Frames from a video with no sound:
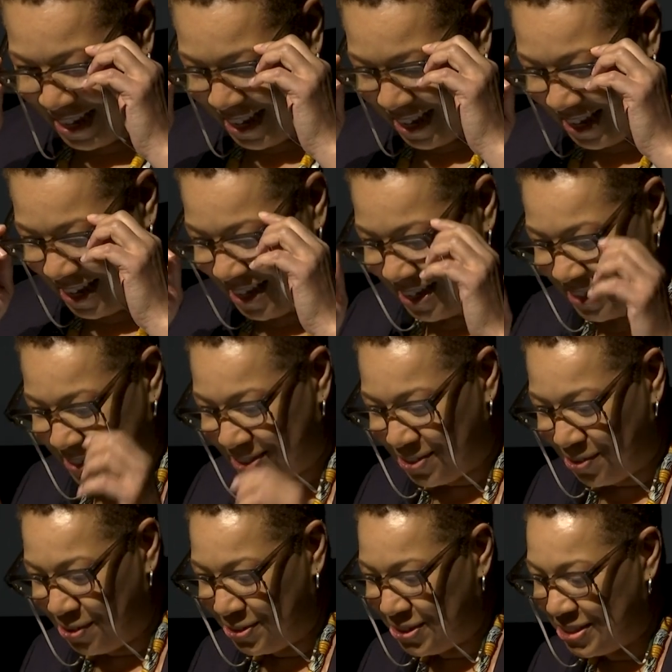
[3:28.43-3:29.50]
Uh,
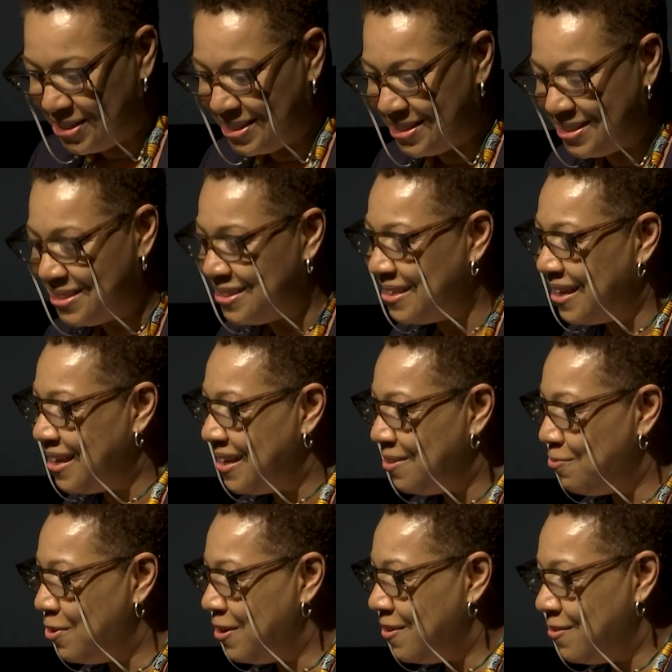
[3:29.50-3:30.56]
so I just uh,
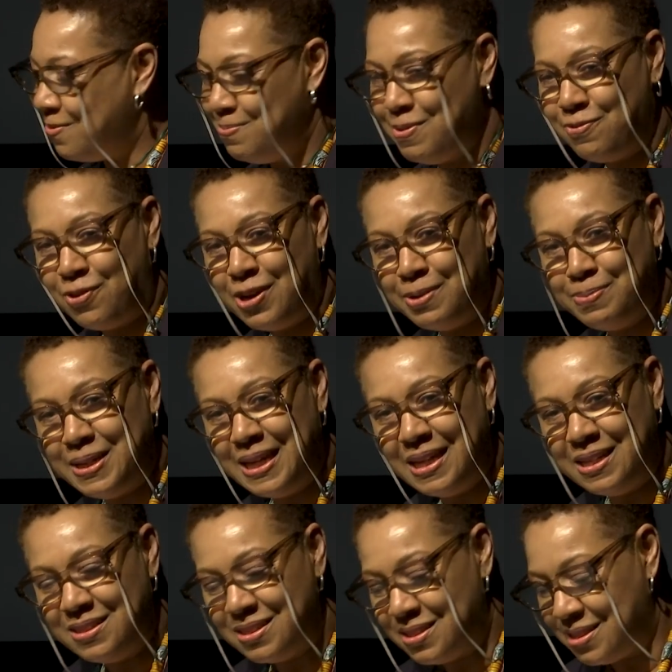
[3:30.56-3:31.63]
want to, before I
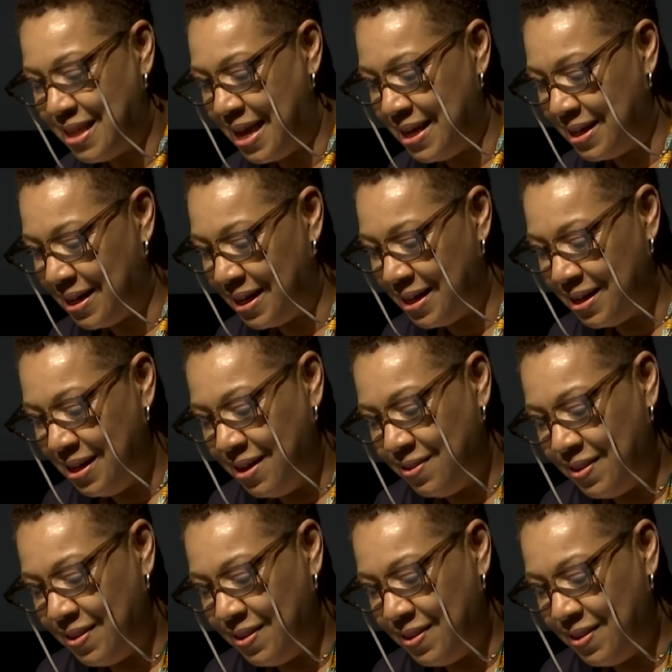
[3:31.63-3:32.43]
begin, just thank uh,